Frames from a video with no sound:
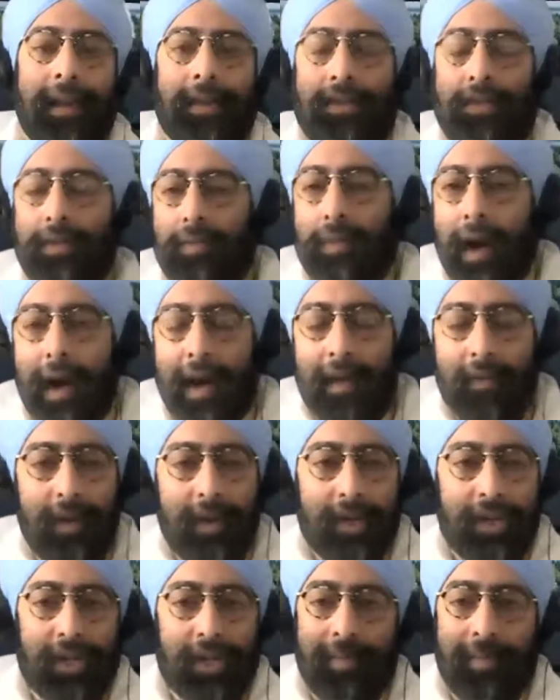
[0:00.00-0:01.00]
So I
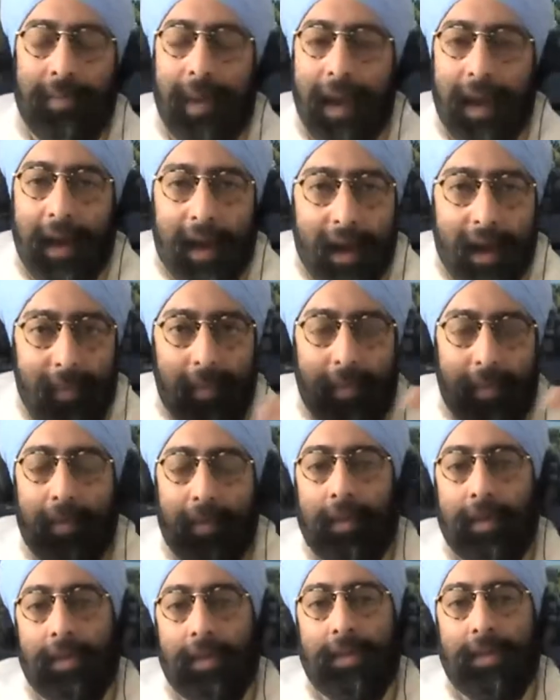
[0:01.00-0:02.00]
would just pick up
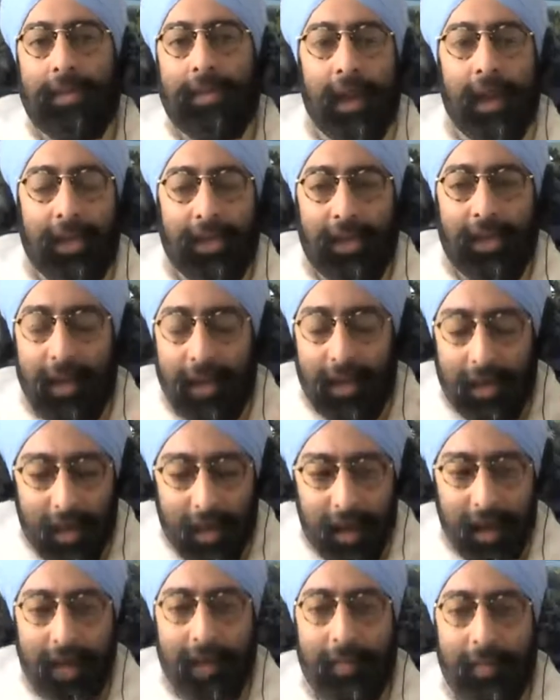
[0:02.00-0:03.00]
the discussion and
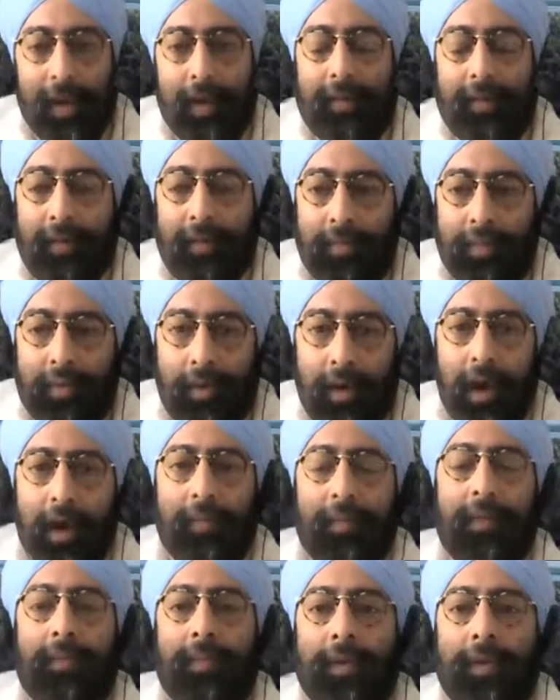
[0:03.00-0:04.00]
talk about the
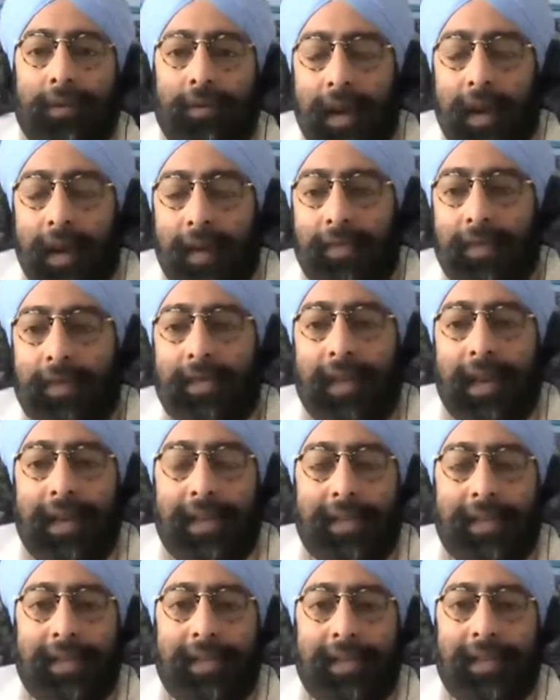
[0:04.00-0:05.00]
problem with driver's
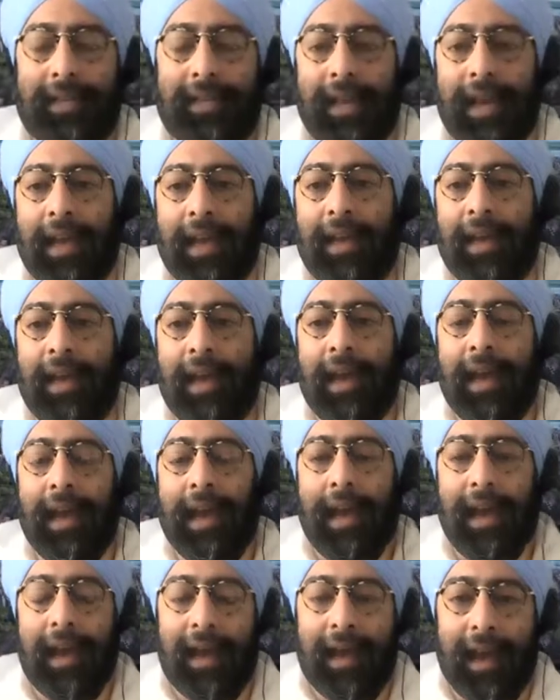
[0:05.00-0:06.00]
licenses and
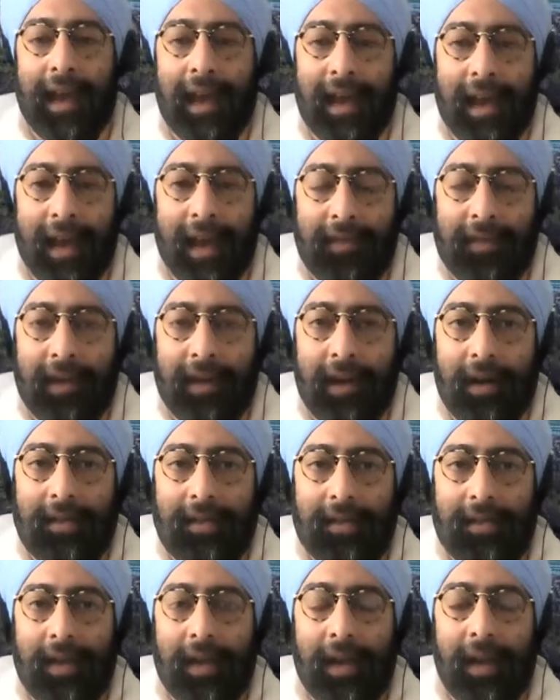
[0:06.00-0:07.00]
health
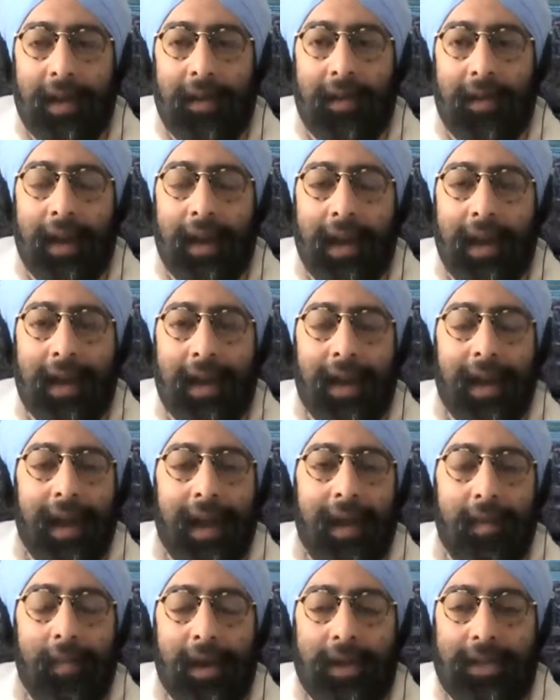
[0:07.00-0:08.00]
cards, right?
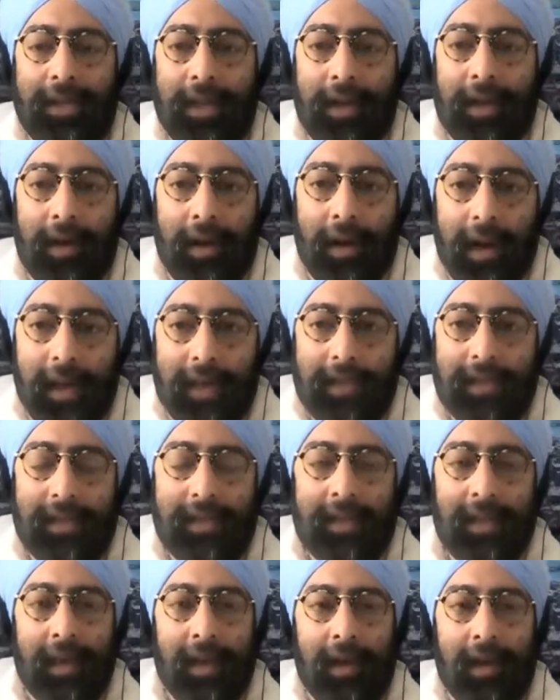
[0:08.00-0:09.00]
How much it
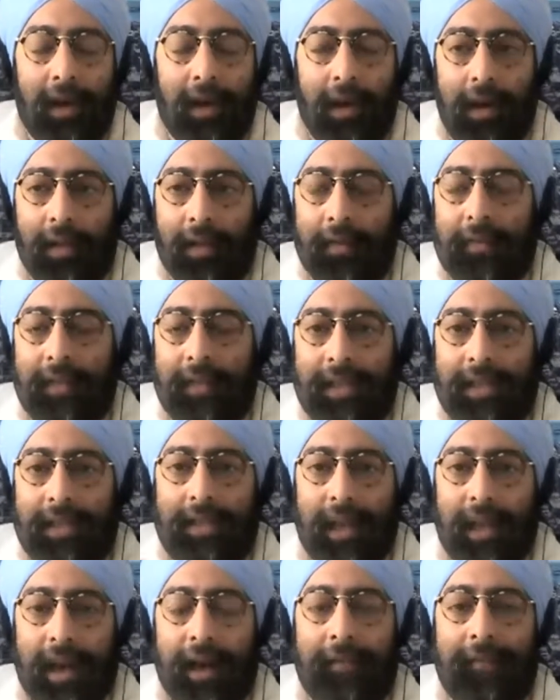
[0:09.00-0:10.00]
costs, all of this
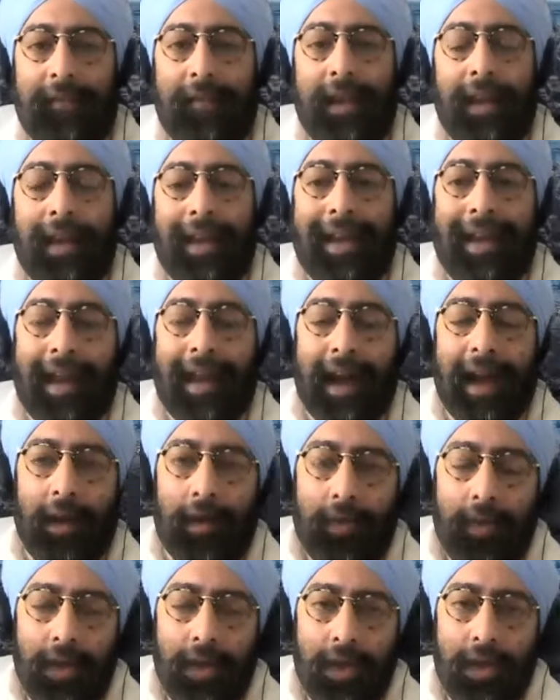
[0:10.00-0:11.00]
stuff, and
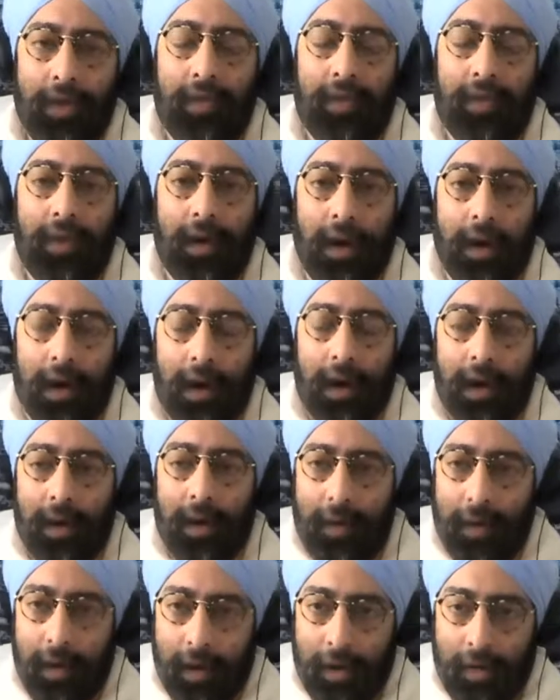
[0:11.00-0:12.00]
how you
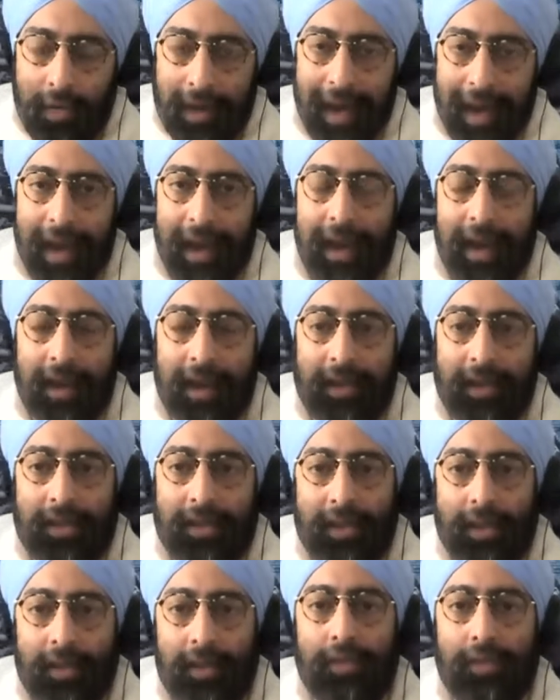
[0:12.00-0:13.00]
are creating a
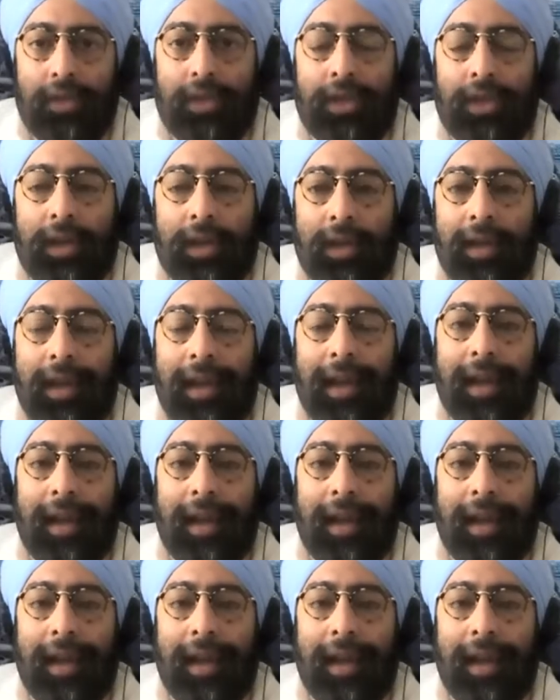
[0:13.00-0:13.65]
solution